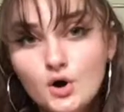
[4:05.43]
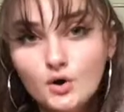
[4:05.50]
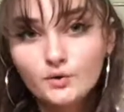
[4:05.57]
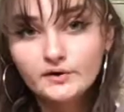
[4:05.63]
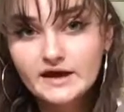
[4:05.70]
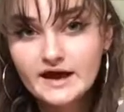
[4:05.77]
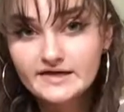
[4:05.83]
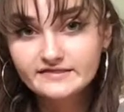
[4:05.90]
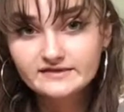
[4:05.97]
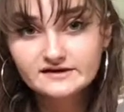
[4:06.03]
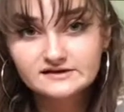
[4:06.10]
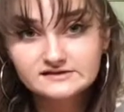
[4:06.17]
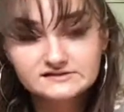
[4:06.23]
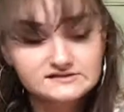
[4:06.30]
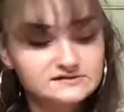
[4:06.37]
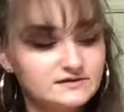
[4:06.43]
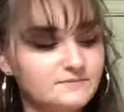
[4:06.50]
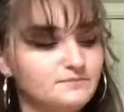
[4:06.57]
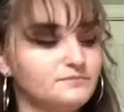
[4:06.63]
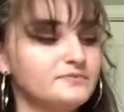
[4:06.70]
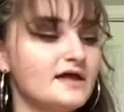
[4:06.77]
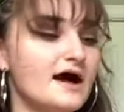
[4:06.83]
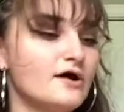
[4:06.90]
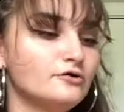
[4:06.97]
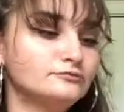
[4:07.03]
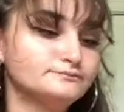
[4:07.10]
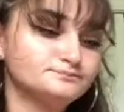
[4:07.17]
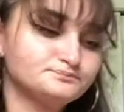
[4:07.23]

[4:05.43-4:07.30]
we got this. Now,